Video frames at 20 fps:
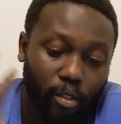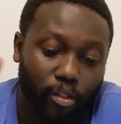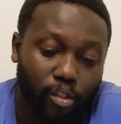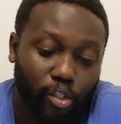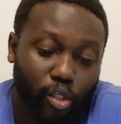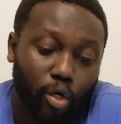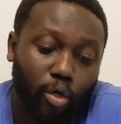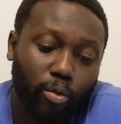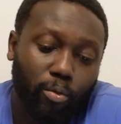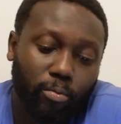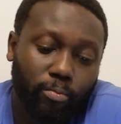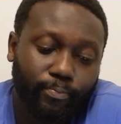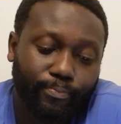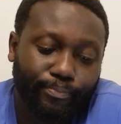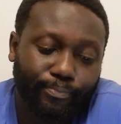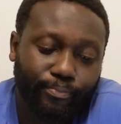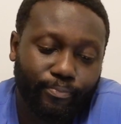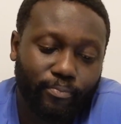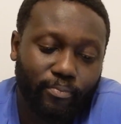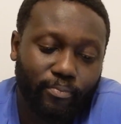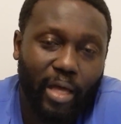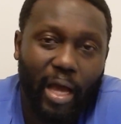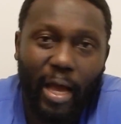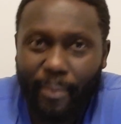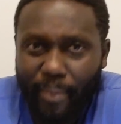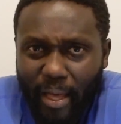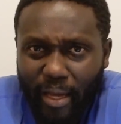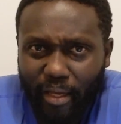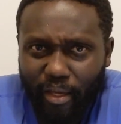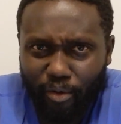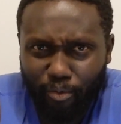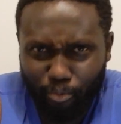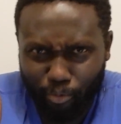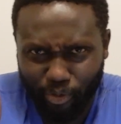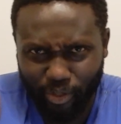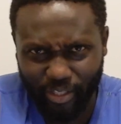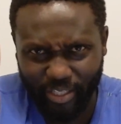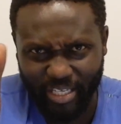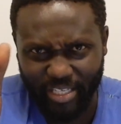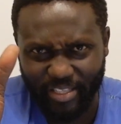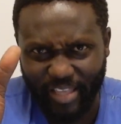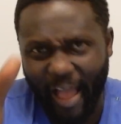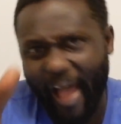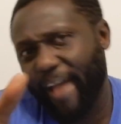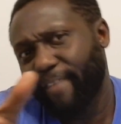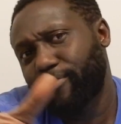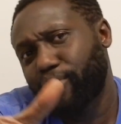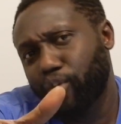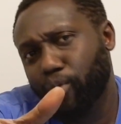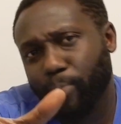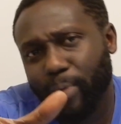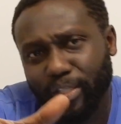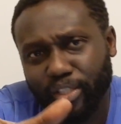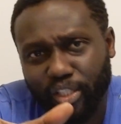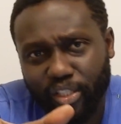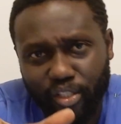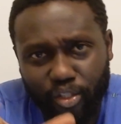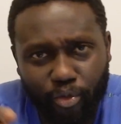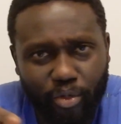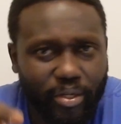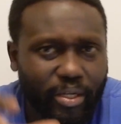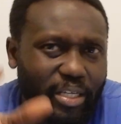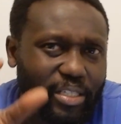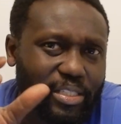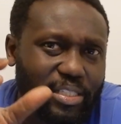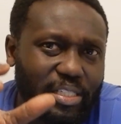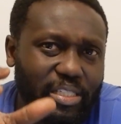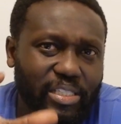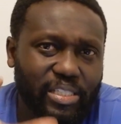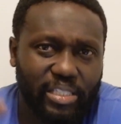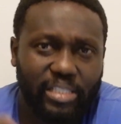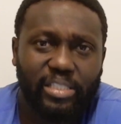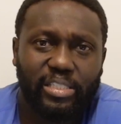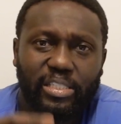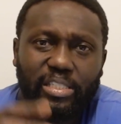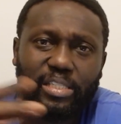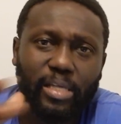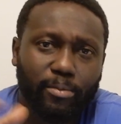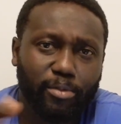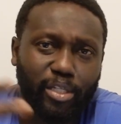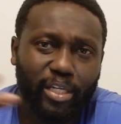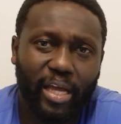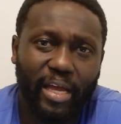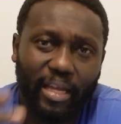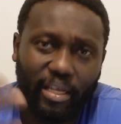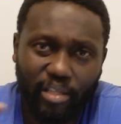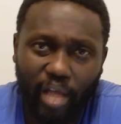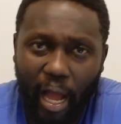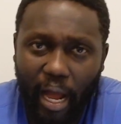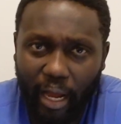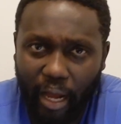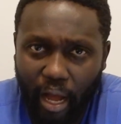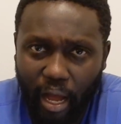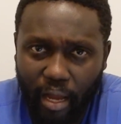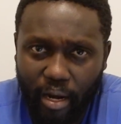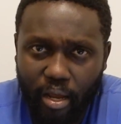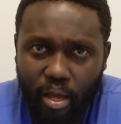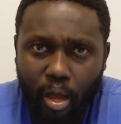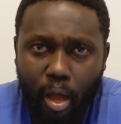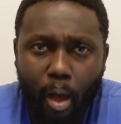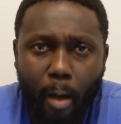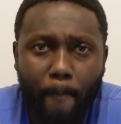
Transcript: So, I'm not going to really dive too much into it, because this is a subject I could talk on